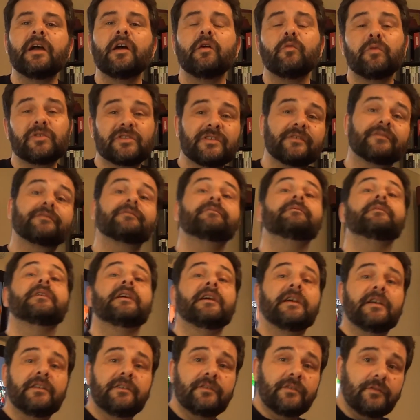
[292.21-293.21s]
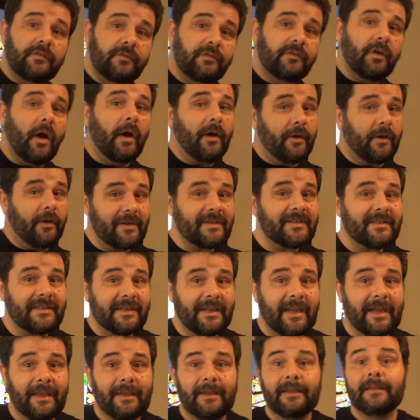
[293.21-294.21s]
Which I've digressed
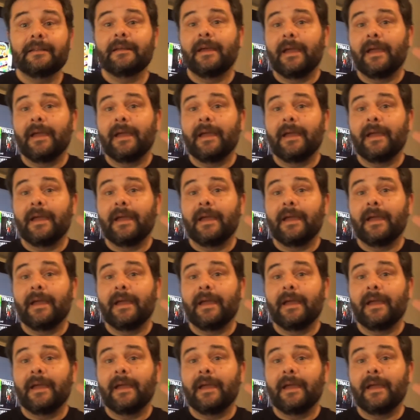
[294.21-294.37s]
again.